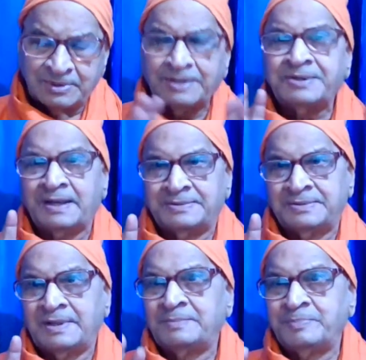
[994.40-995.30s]
such
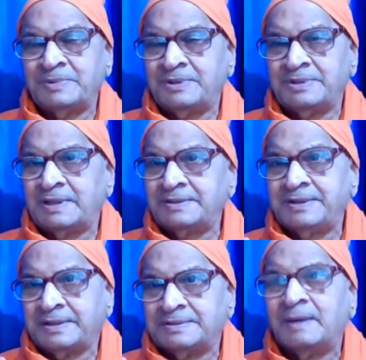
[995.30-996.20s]
as, that means these
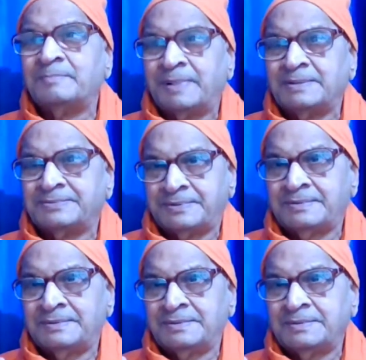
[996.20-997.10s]
are the
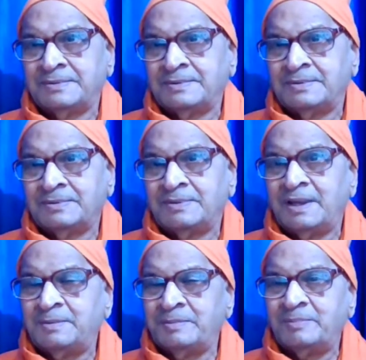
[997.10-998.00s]
examples.
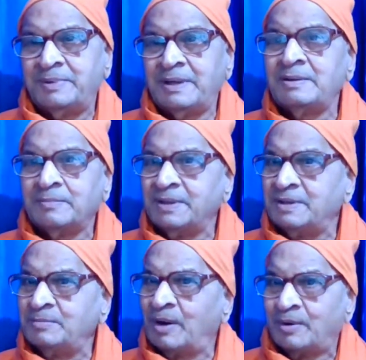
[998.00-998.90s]
There may be
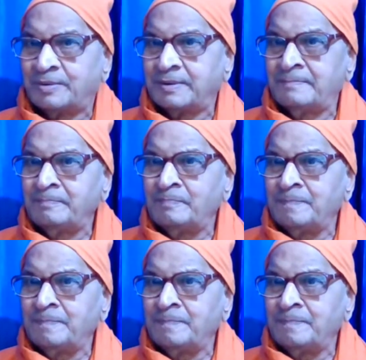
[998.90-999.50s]
many more.